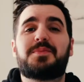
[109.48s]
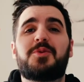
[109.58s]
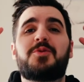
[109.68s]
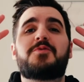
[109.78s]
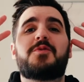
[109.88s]

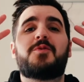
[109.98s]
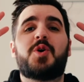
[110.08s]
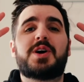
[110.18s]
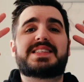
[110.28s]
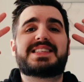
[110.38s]
move
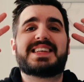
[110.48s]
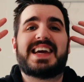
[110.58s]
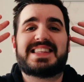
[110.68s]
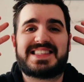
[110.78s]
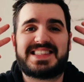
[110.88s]
was
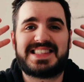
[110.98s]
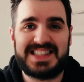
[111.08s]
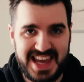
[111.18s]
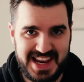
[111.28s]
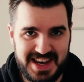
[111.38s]

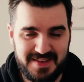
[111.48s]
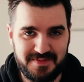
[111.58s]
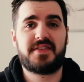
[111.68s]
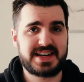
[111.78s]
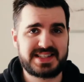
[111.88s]
insane.
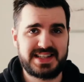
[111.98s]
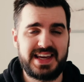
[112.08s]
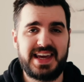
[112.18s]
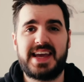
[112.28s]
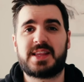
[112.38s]

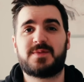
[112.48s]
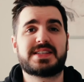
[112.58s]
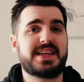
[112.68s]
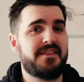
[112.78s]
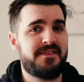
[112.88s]
Firstly, it
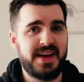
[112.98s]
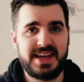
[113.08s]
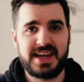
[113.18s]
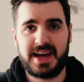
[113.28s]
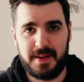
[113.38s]
was a
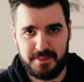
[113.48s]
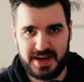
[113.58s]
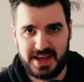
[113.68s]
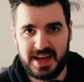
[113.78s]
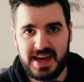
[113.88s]
failing
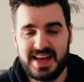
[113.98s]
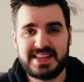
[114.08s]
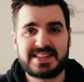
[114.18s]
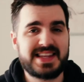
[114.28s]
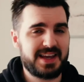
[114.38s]
company.
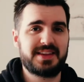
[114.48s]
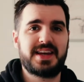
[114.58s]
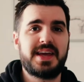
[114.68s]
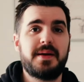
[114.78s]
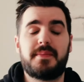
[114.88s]

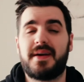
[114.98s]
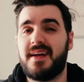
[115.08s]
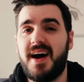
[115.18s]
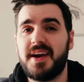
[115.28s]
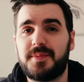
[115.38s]
Secondly,
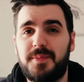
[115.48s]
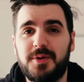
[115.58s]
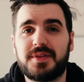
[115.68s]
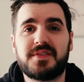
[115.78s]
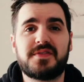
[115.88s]
Bernard
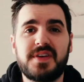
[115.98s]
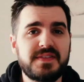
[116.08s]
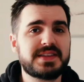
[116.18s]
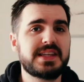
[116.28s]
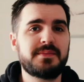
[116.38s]
put
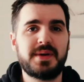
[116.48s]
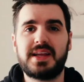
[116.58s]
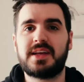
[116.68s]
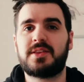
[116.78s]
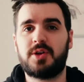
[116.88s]
fifteen
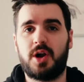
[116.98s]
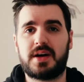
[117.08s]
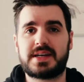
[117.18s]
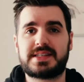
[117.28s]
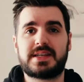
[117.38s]
million
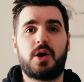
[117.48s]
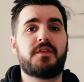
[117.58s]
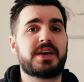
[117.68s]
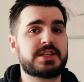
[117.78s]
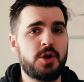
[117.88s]
dollars
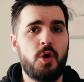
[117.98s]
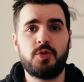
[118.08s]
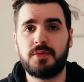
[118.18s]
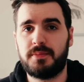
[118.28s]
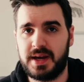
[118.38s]
of his
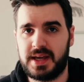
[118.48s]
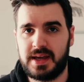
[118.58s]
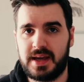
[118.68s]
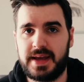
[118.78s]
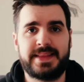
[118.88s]
own
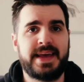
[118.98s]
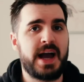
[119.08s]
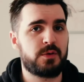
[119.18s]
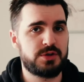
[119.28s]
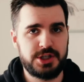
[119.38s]
money in the
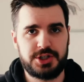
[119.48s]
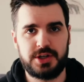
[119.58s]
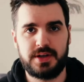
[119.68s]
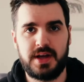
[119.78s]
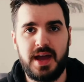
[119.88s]

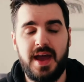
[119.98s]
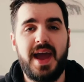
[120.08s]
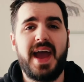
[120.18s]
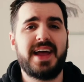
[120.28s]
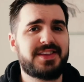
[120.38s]
acquisition.
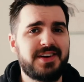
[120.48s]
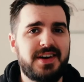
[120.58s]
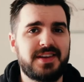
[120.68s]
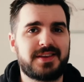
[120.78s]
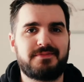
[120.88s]
And
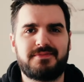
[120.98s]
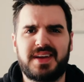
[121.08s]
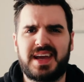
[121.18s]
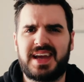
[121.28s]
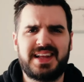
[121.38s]
third,
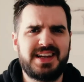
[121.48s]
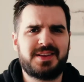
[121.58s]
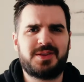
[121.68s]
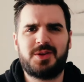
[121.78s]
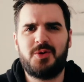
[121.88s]
he
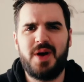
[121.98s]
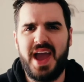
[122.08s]
didn't know